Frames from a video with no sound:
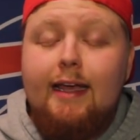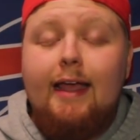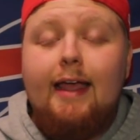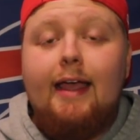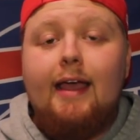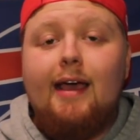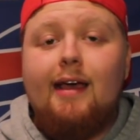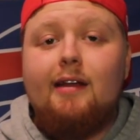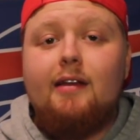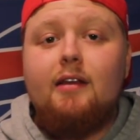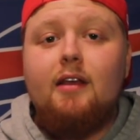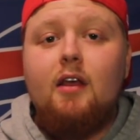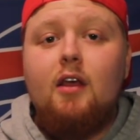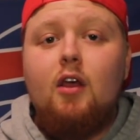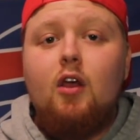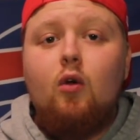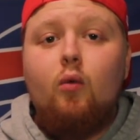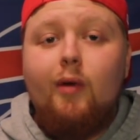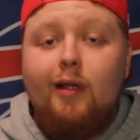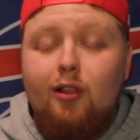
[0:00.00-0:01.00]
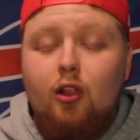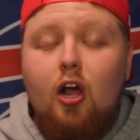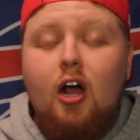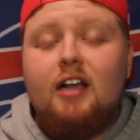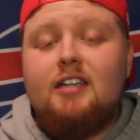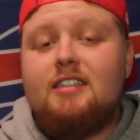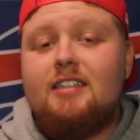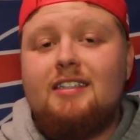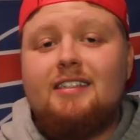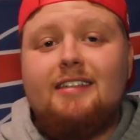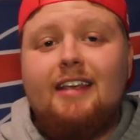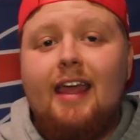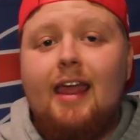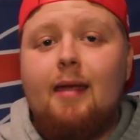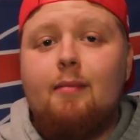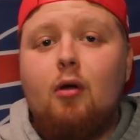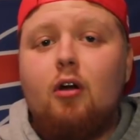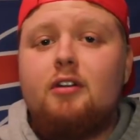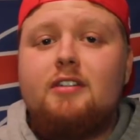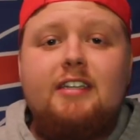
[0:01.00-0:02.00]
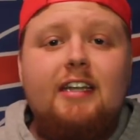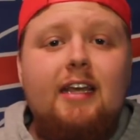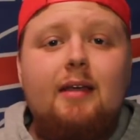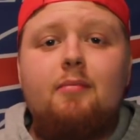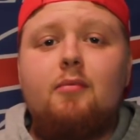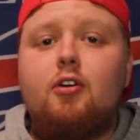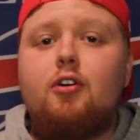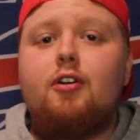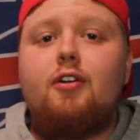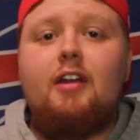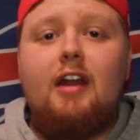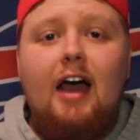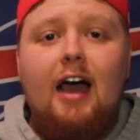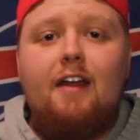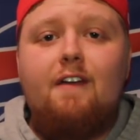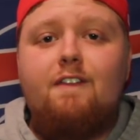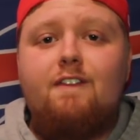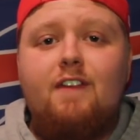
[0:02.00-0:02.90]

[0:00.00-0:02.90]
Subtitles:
and we lost this game. Our team could not